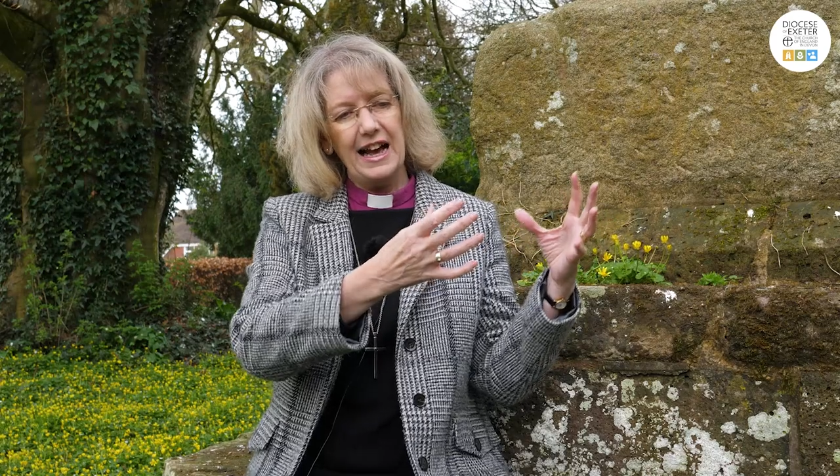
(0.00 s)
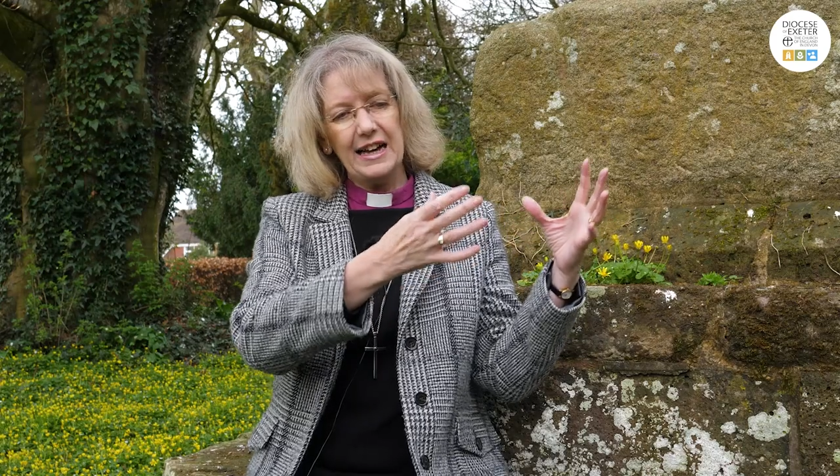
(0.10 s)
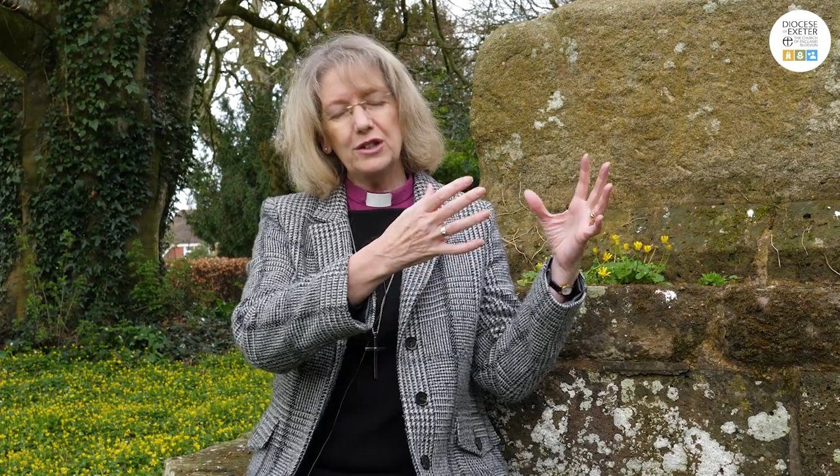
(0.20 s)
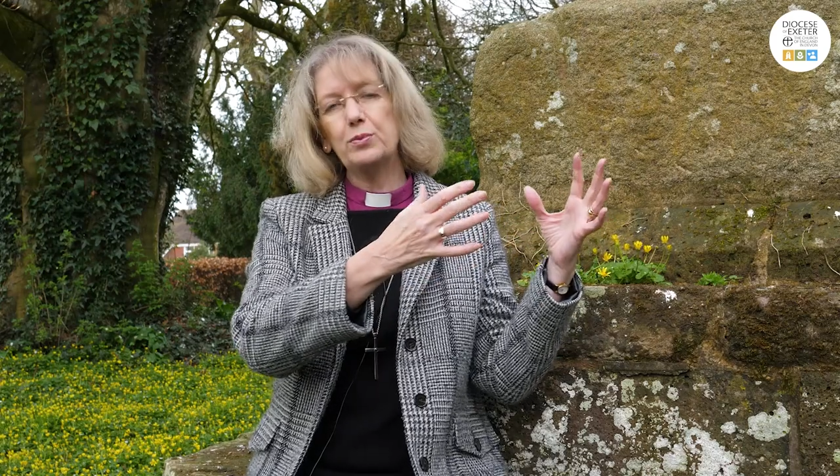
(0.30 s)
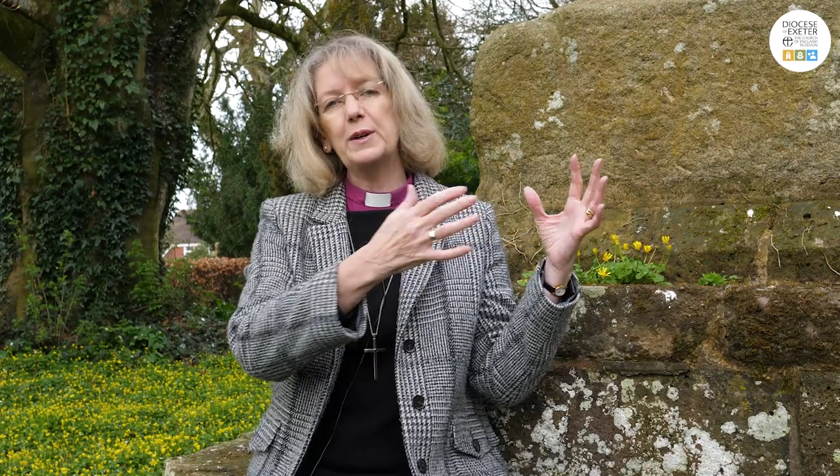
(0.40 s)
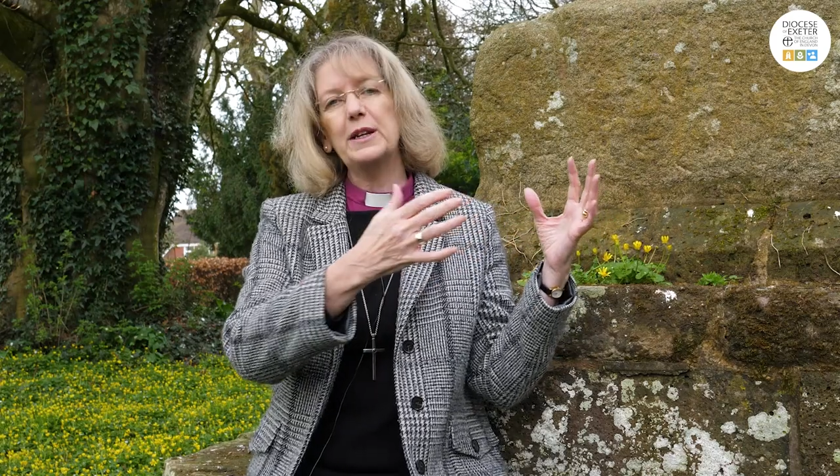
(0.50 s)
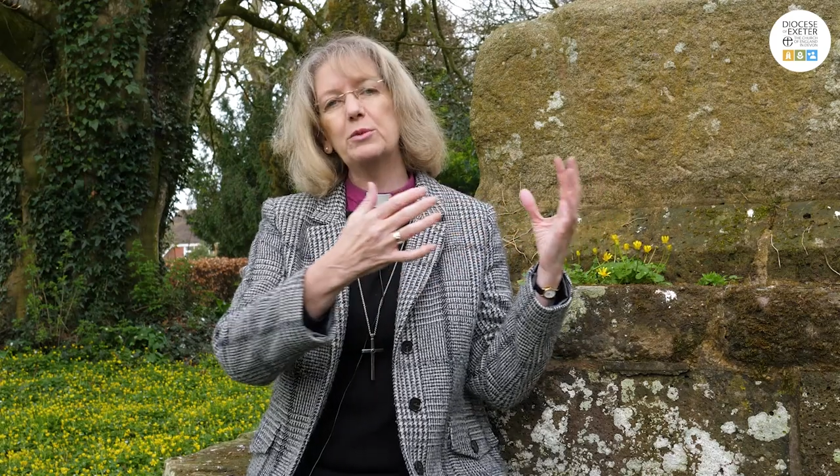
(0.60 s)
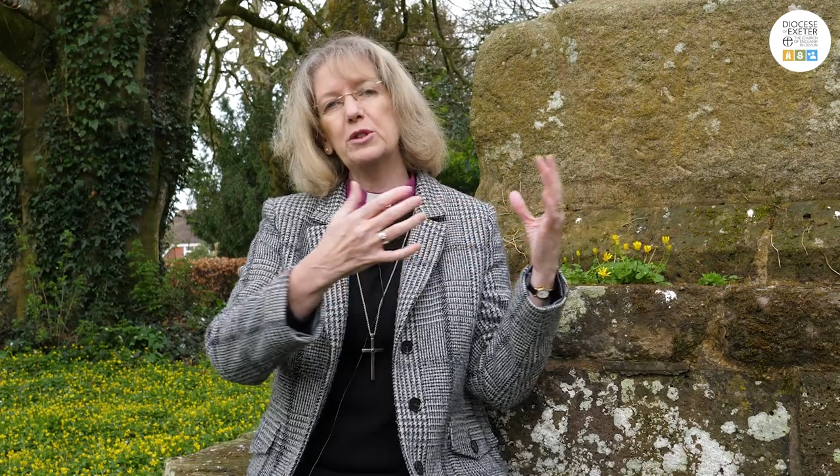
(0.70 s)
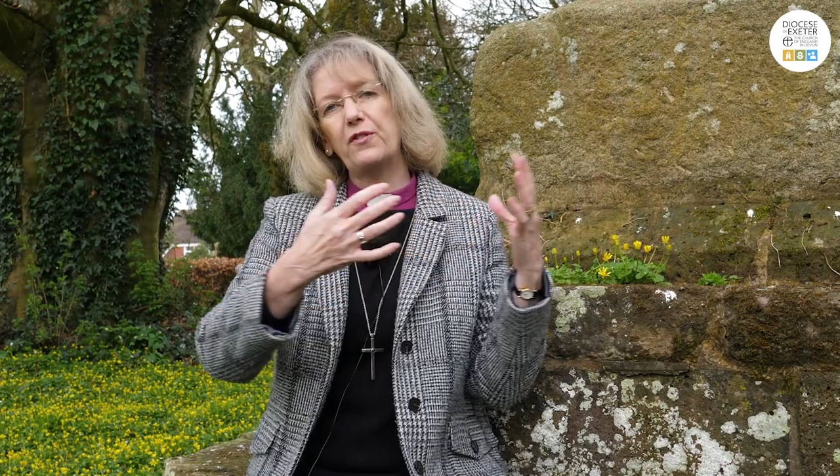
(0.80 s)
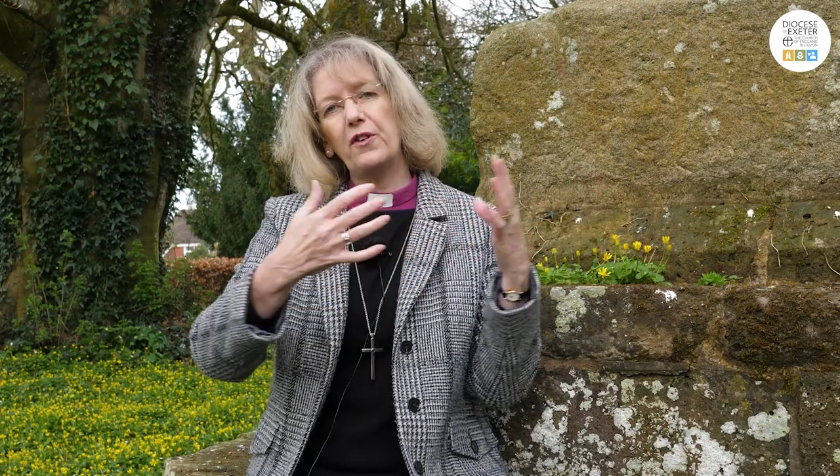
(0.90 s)
And we
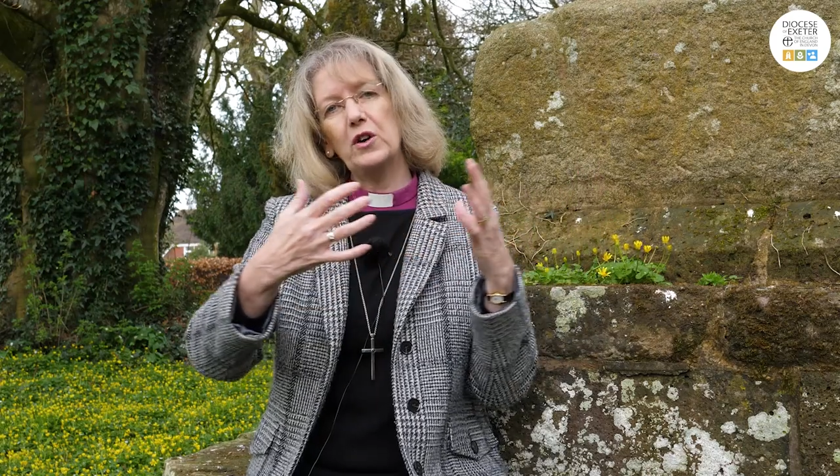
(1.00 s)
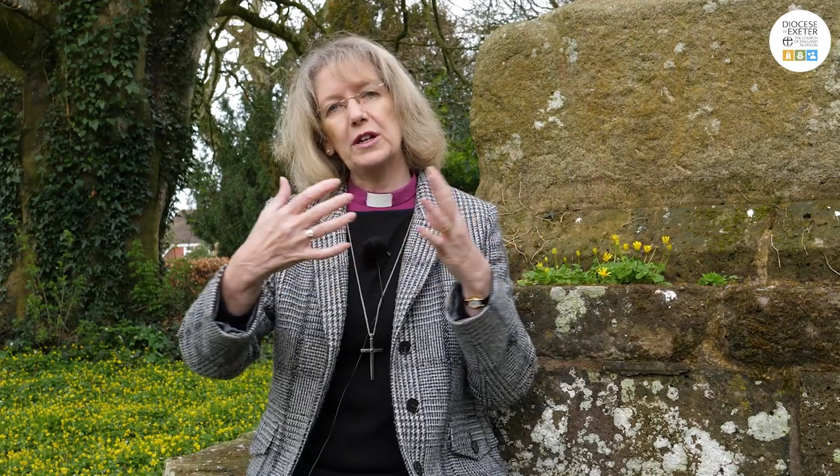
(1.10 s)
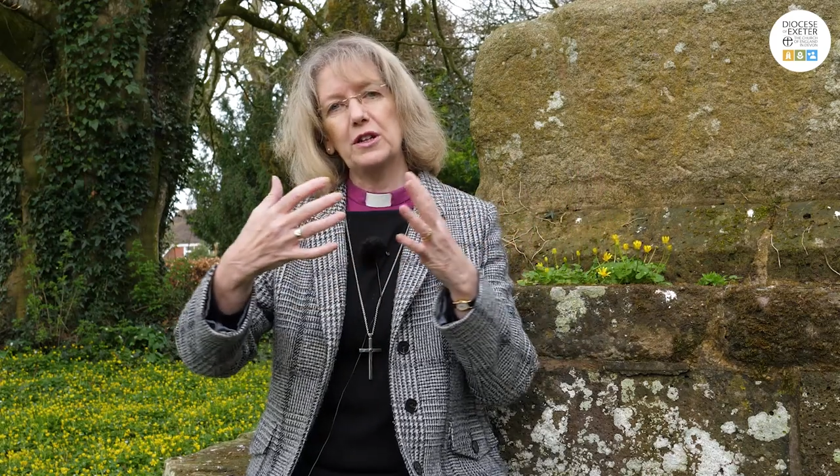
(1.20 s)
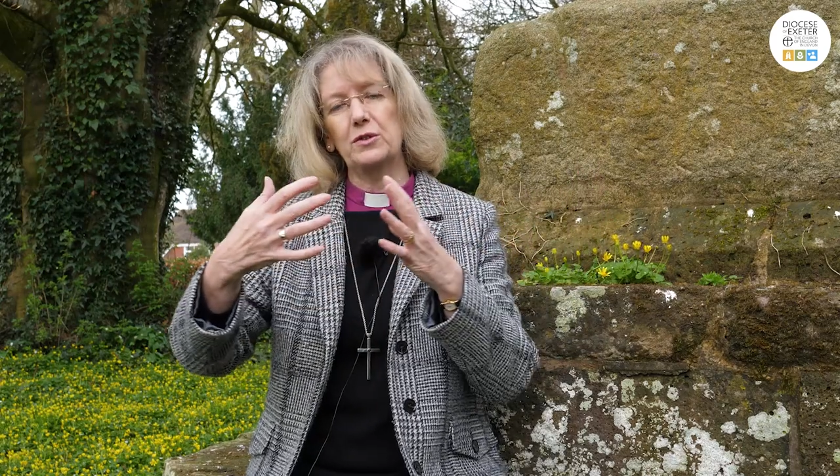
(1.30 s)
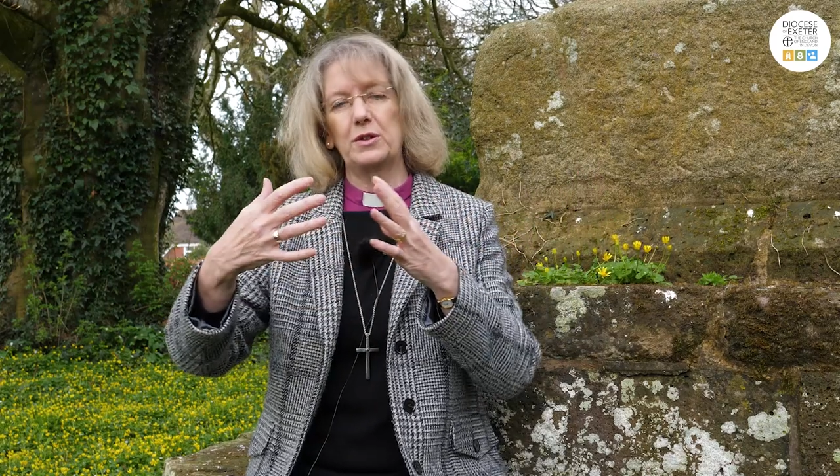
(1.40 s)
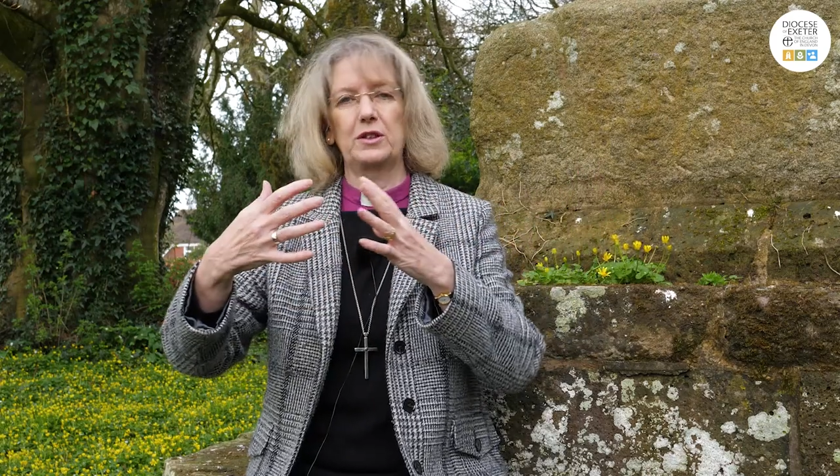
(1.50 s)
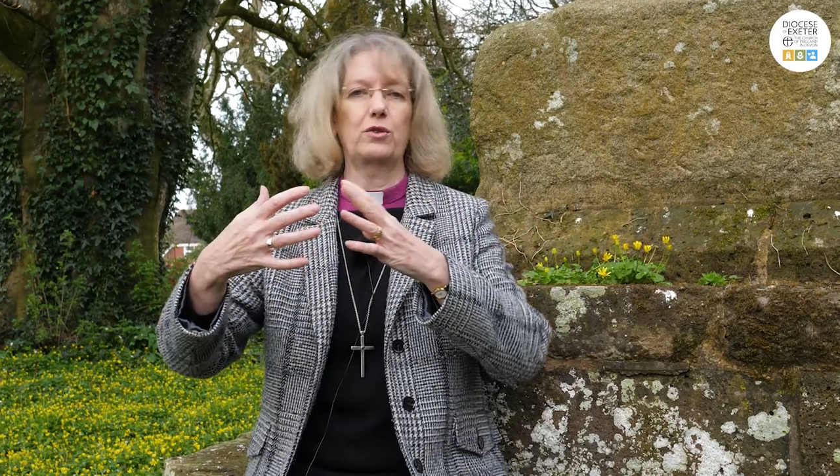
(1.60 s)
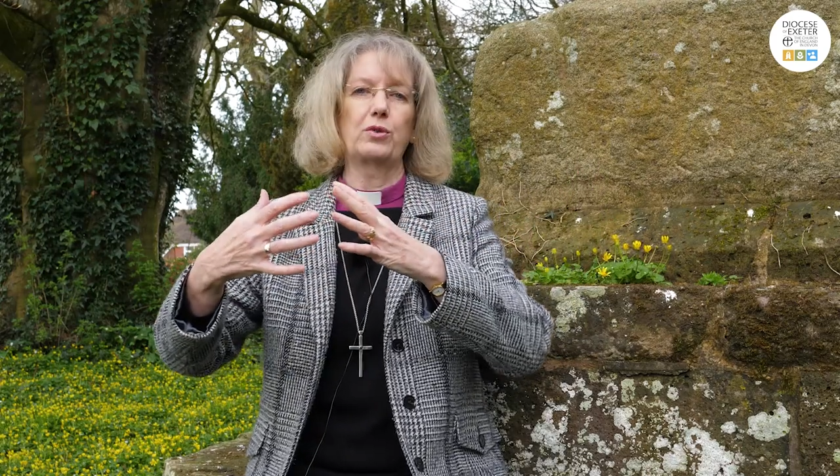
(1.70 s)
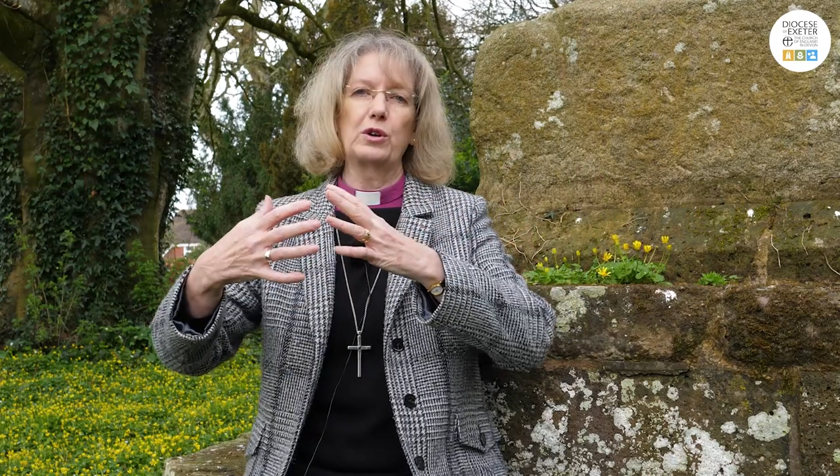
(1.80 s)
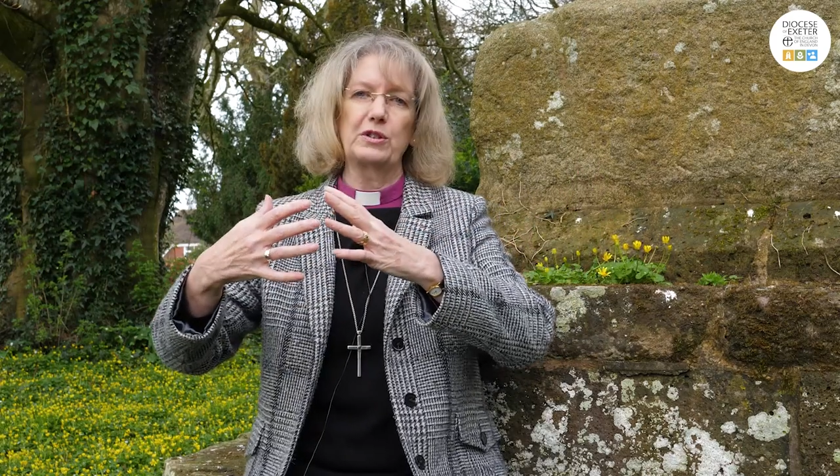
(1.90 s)
would follow the
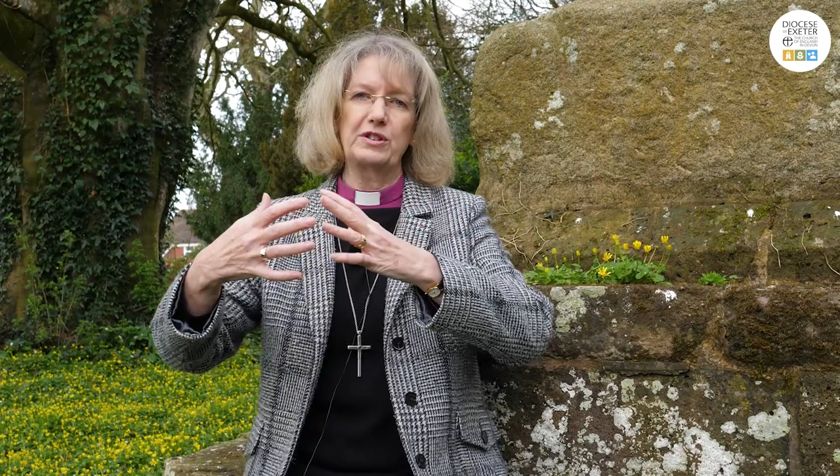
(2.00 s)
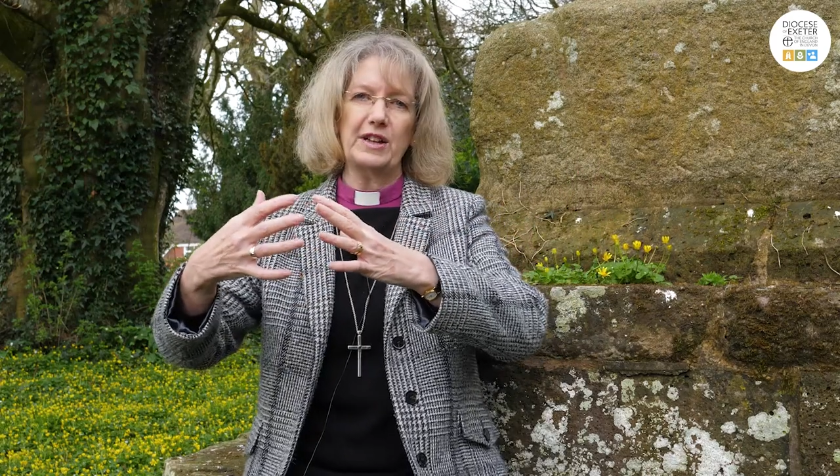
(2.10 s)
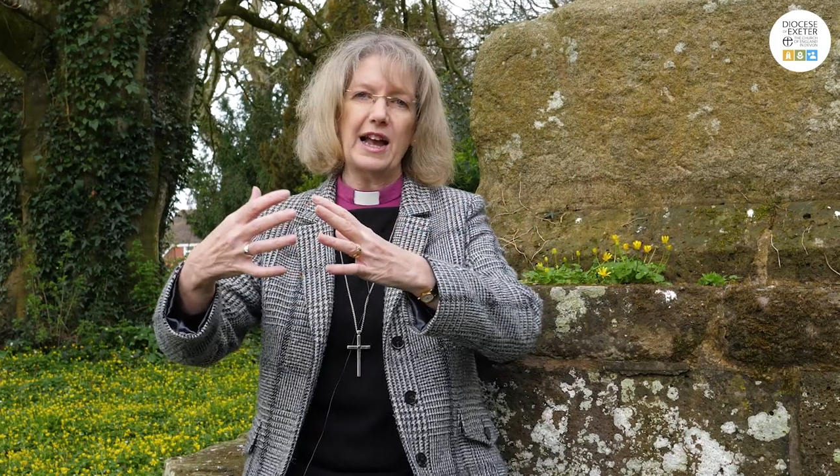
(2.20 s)
cross